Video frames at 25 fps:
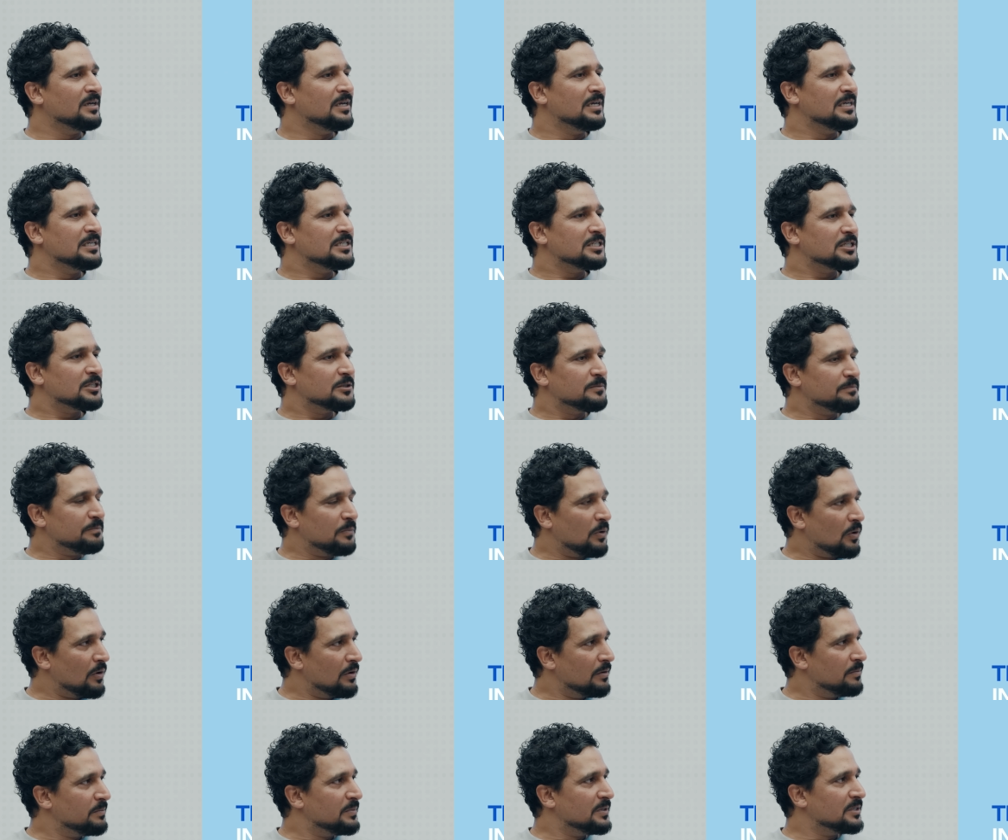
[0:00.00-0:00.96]
small
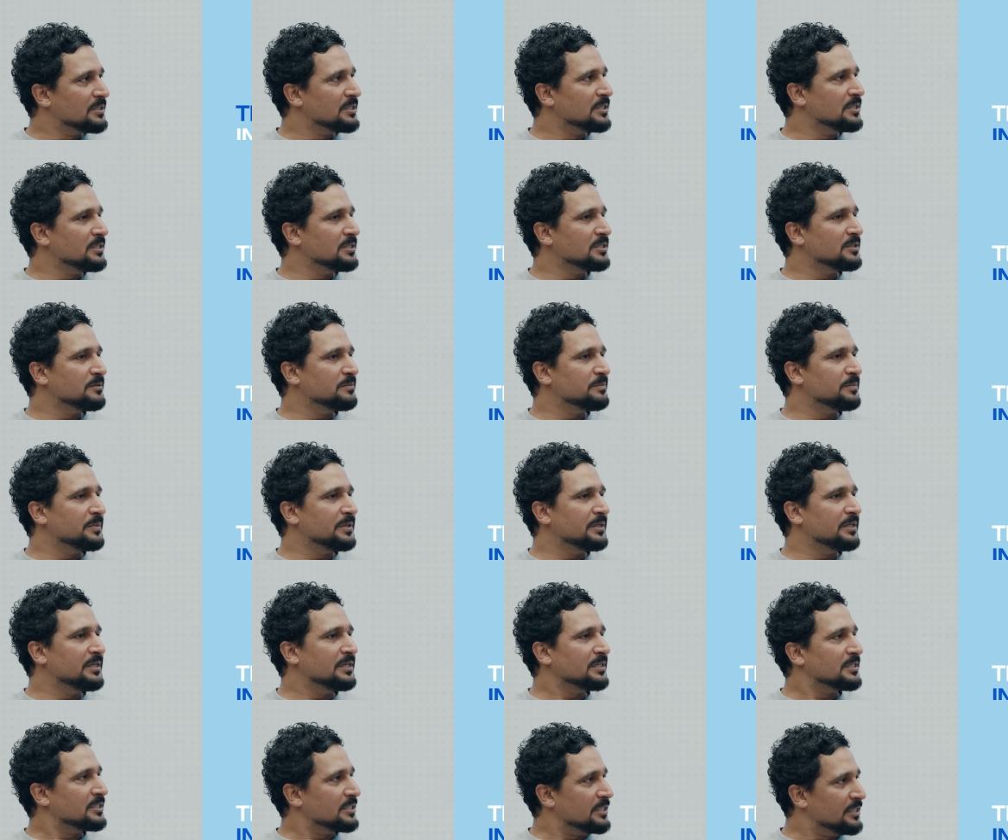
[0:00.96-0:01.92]
misses, but they are
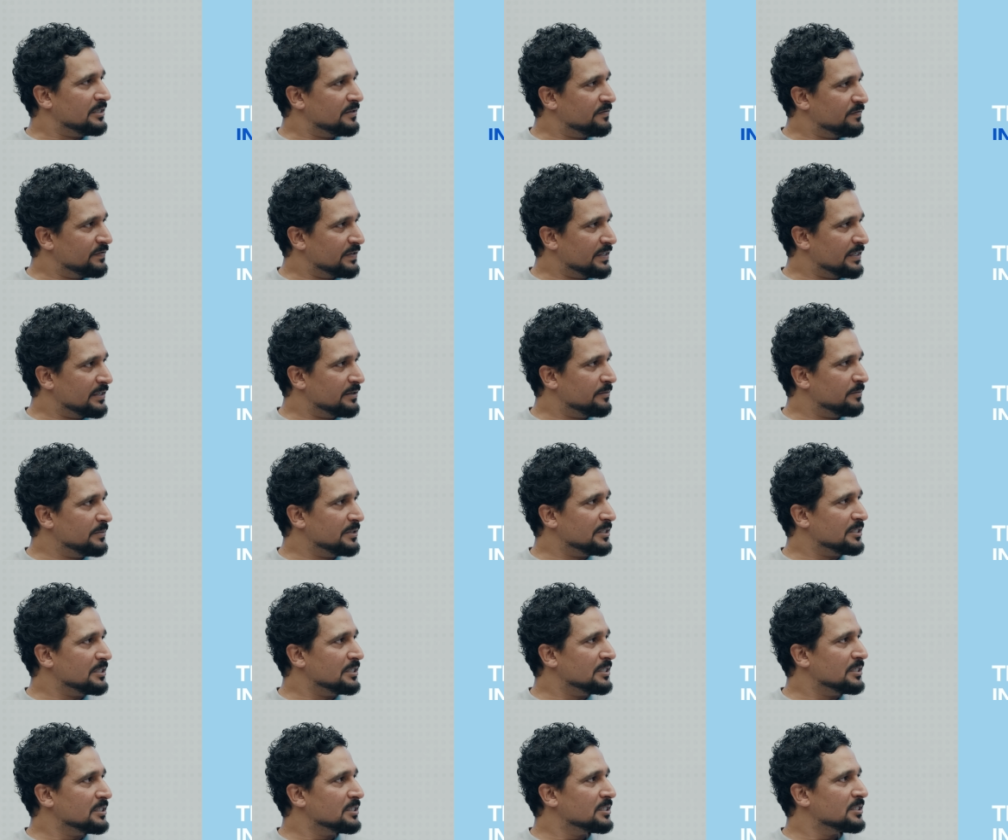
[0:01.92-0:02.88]
significant
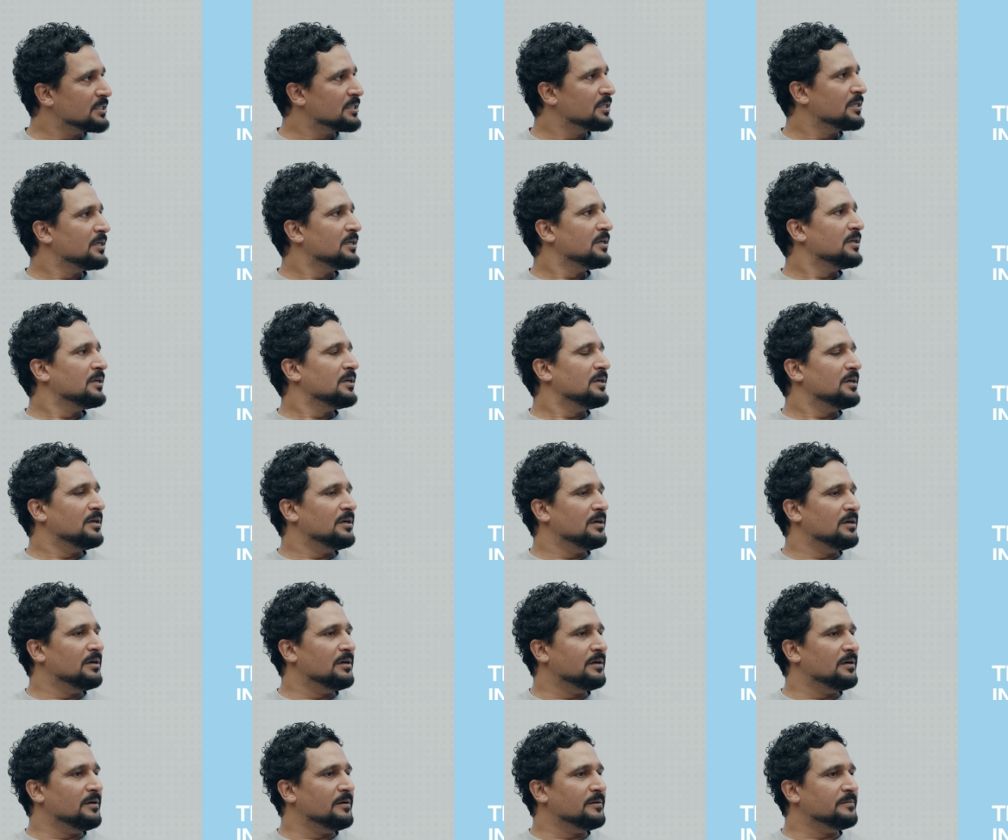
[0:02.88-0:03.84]
misses.
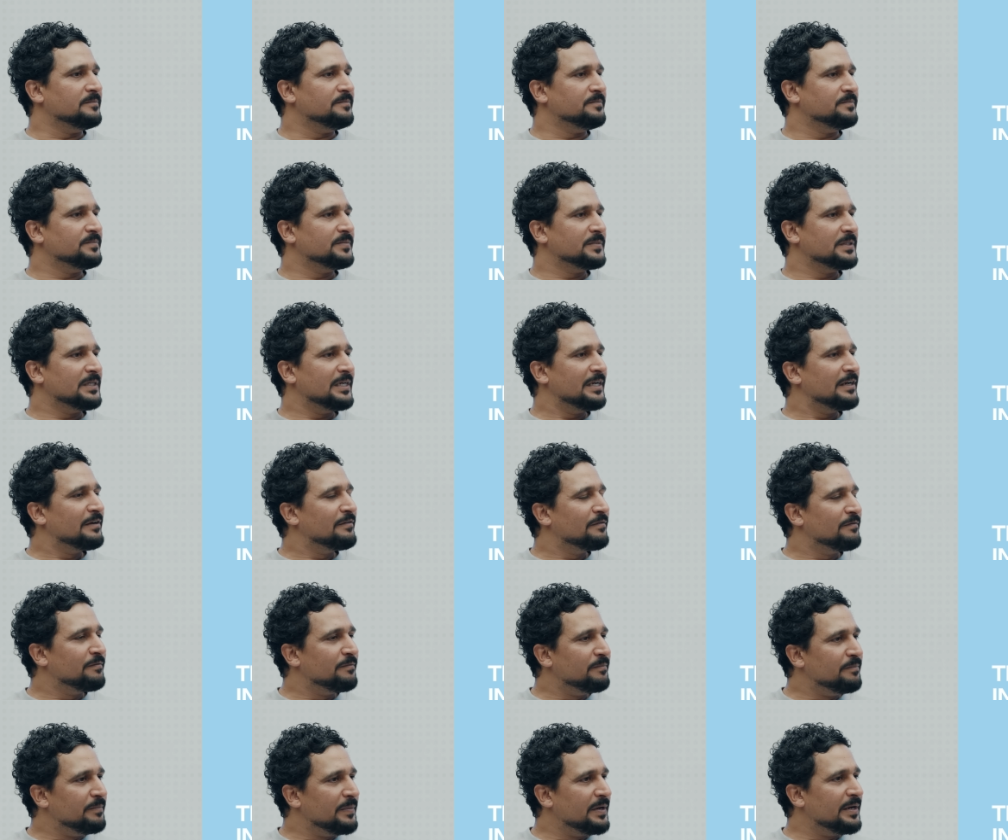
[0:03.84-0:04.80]

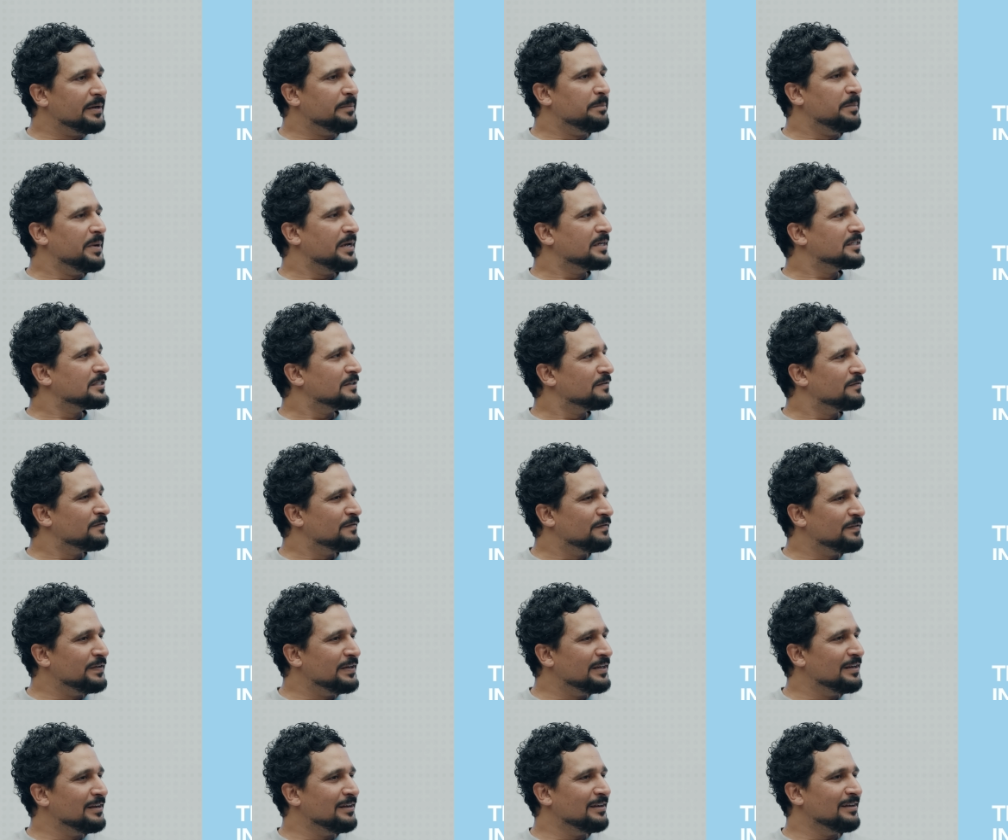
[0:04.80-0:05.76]
It makes it
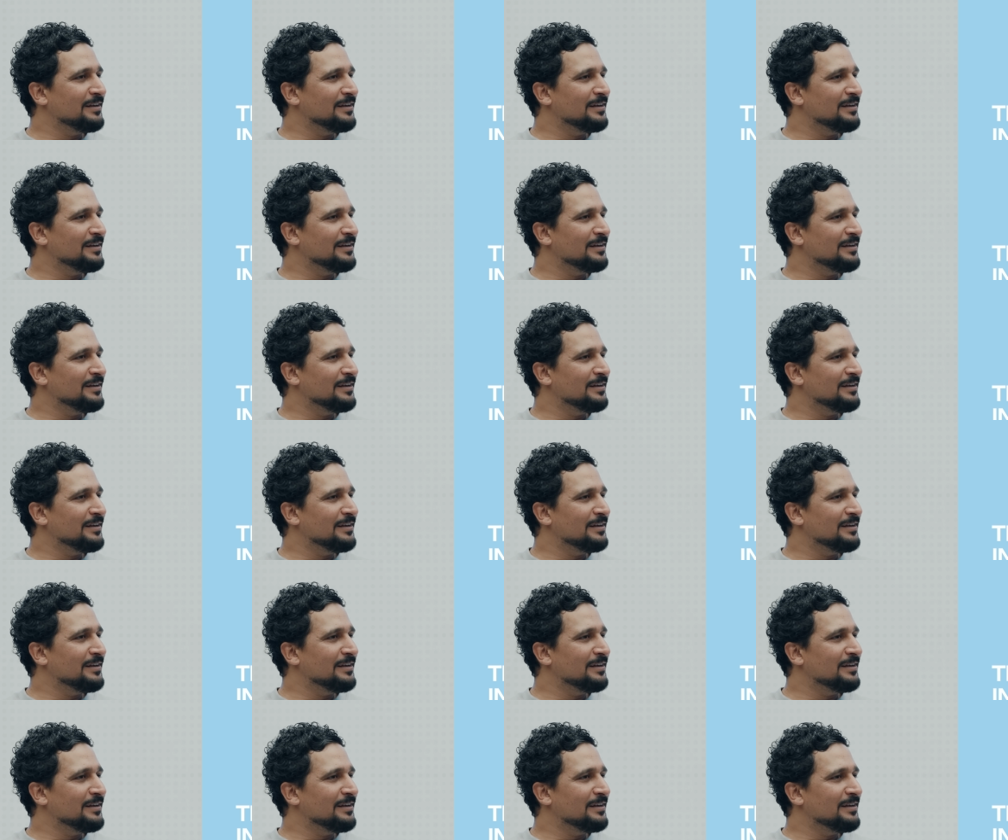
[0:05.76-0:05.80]
feel